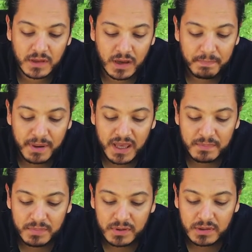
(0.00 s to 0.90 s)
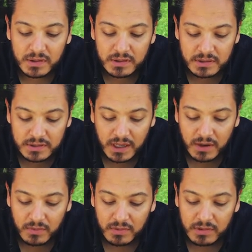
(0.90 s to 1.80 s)
a paper
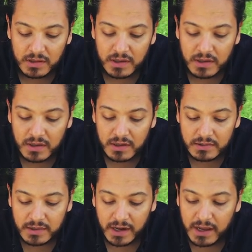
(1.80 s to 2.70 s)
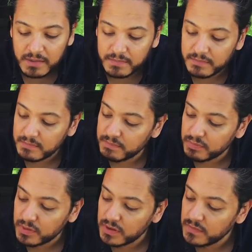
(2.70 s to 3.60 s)
towel that I
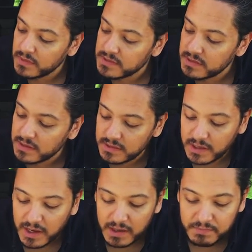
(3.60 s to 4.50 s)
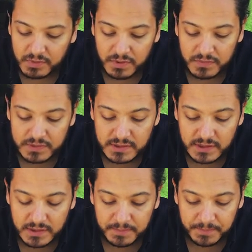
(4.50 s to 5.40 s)
previously that I have
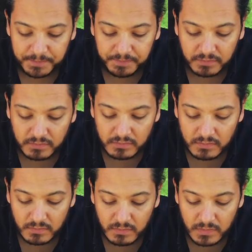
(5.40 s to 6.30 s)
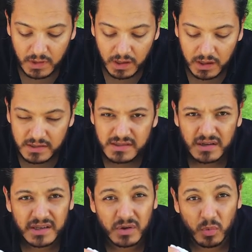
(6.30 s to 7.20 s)
previously uh,
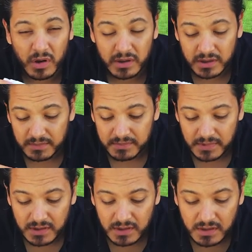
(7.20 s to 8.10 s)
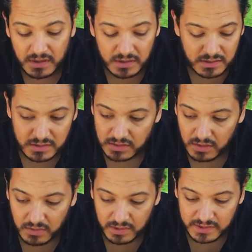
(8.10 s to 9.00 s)
sucked in water
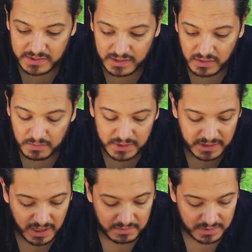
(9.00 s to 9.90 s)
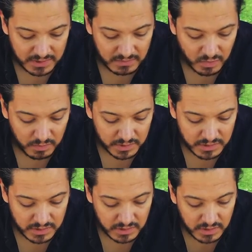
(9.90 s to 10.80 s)
so it's a little bit damped at the
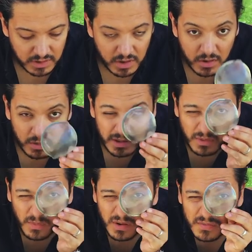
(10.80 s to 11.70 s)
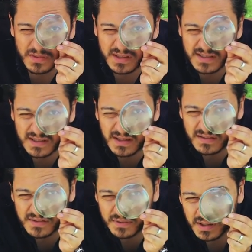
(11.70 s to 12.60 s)
moment Maybe need one of these
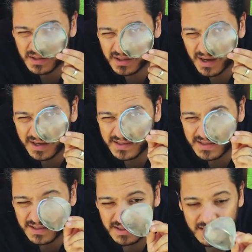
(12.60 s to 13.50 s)
little strainer guys